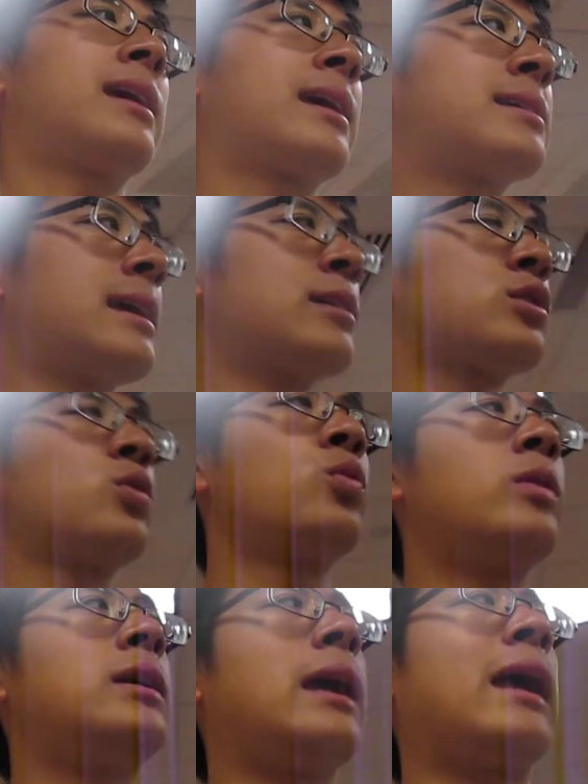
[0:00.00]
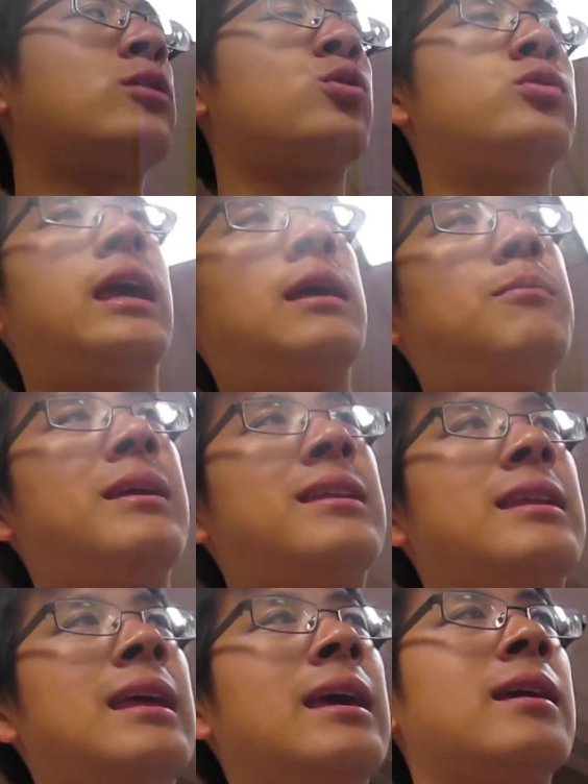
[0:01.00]
accessory
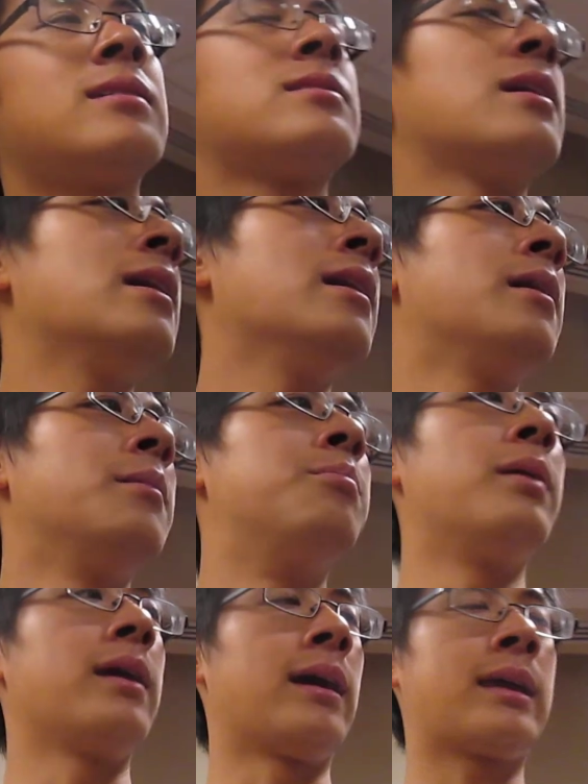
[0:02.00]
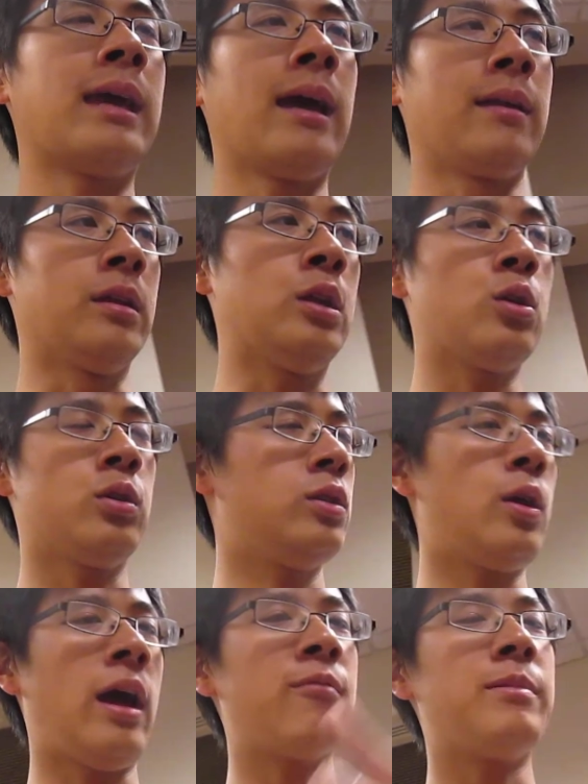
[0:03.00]
entertainment things. But again, there,
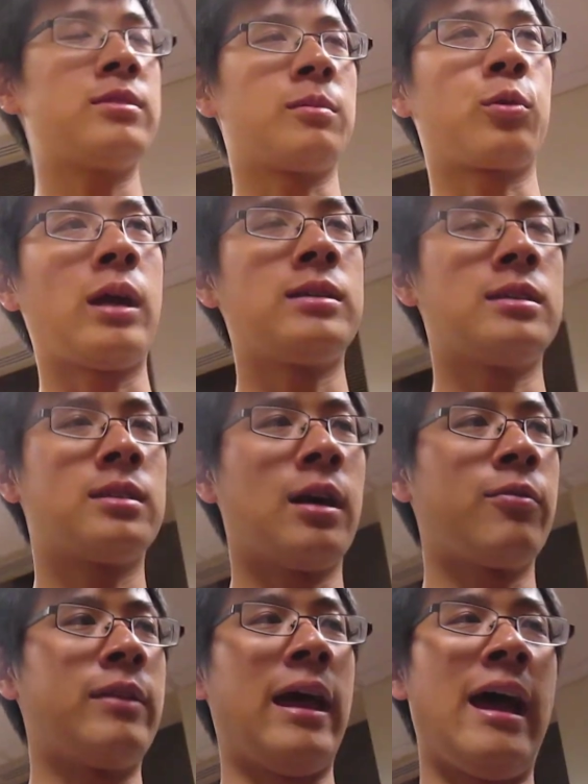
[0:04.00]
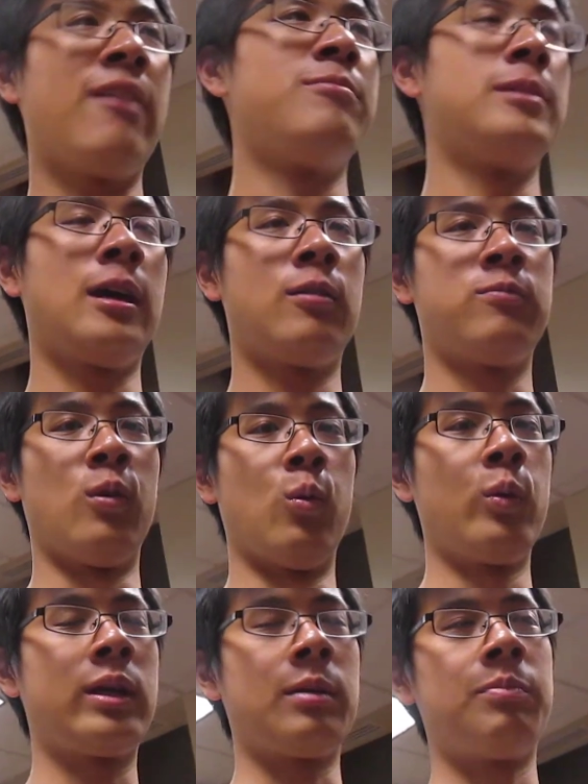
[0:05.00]
there have been some crazy stuff that have been helpful,
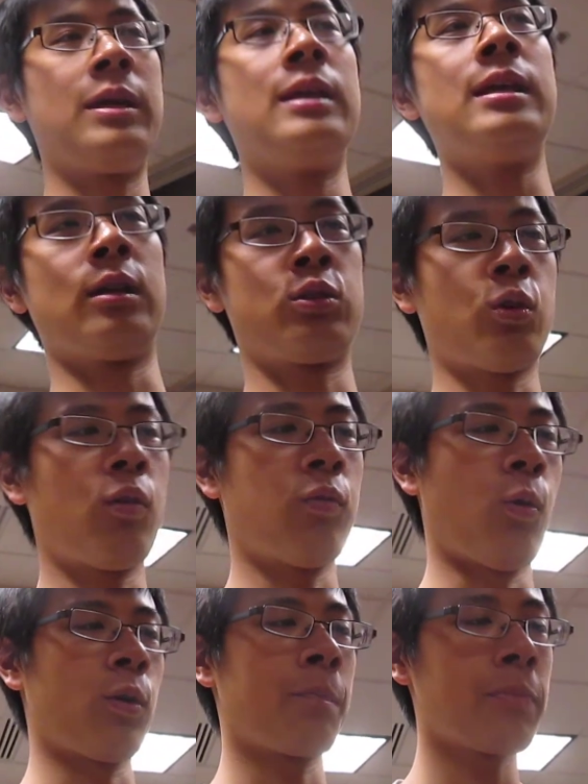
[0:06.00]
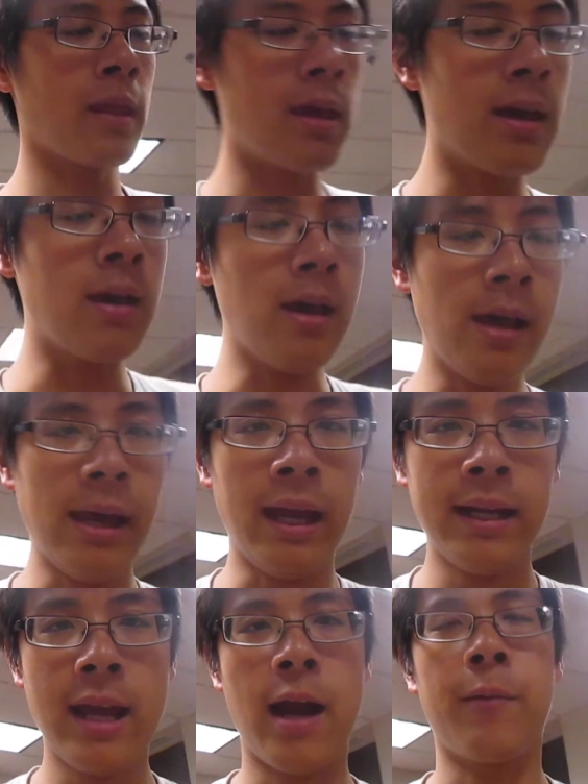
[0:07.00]
Wikipedia and so forth.
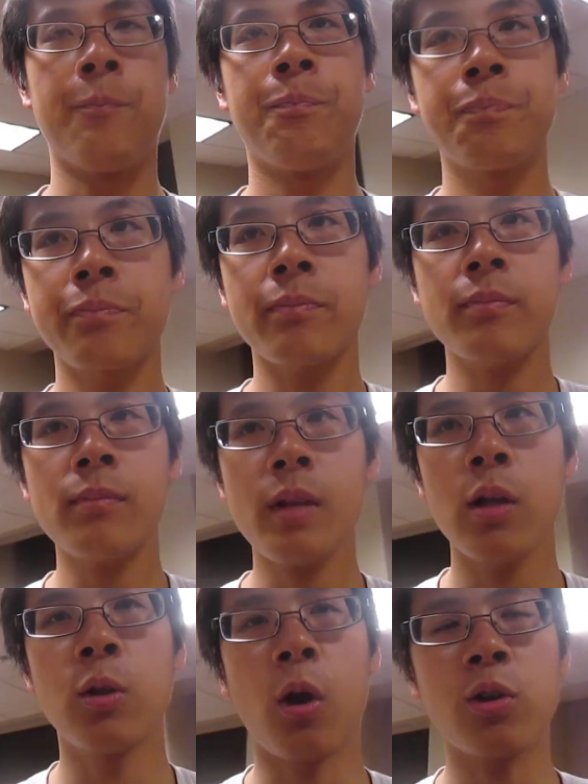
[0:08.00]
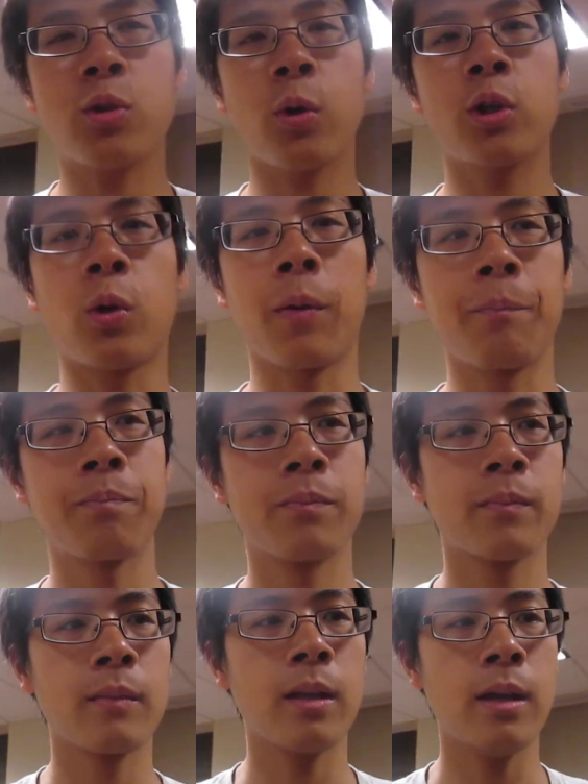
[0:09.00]
Anyhow, long story short,
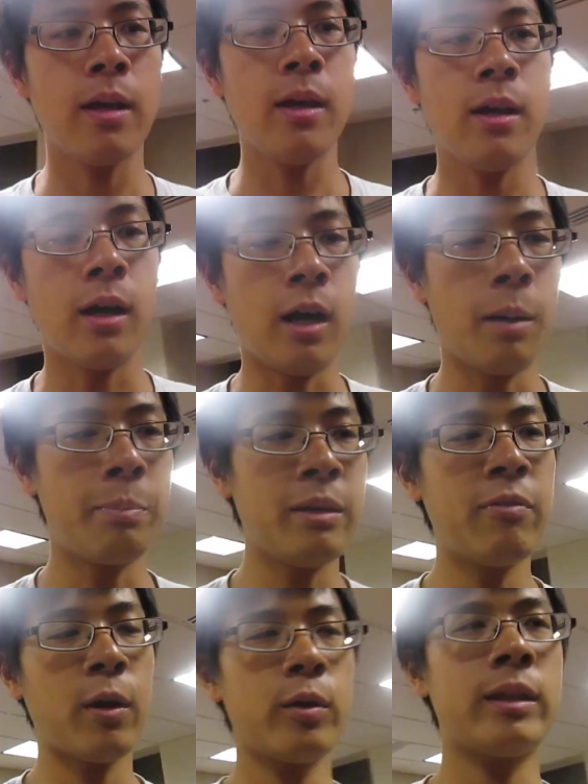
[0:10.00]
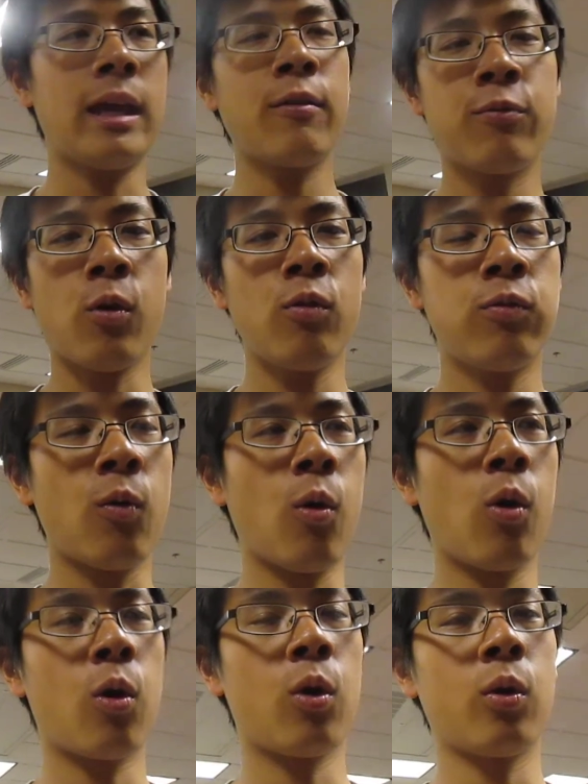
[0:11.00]
uh, be very thankful
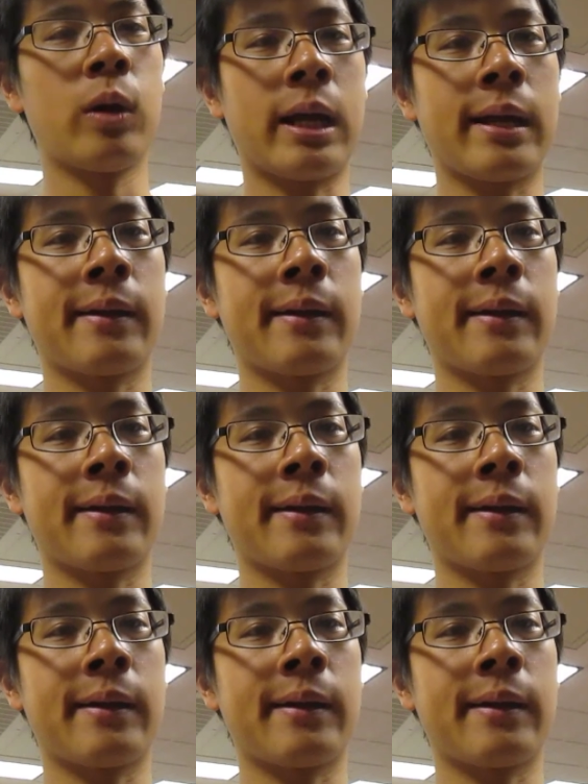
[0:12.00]
for